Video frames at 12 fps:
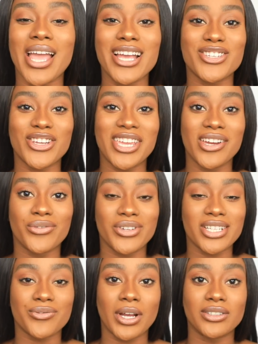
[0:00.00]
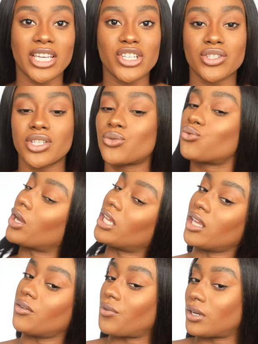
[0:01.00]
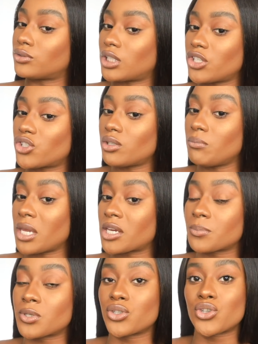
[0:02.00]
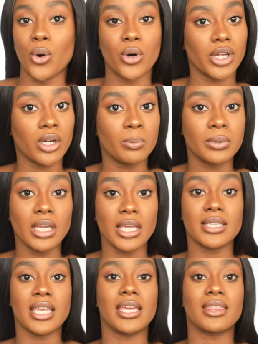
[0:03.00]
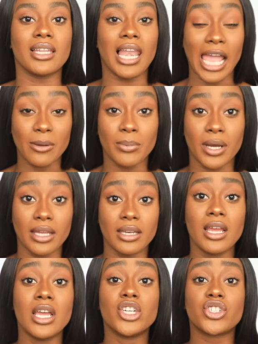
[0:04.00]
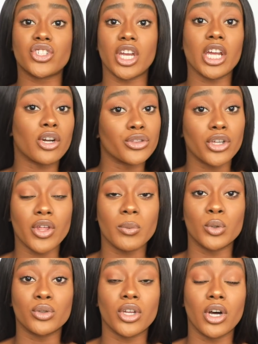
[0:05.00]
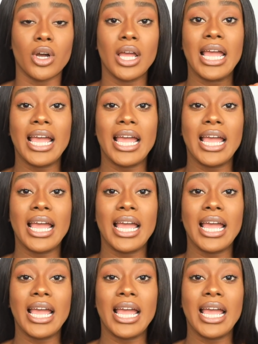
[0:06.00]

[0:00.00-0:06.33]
you guys are here for this foundation, this Radiant Foundation makeup tutorial, please hit the like button. Share con todo el mundo.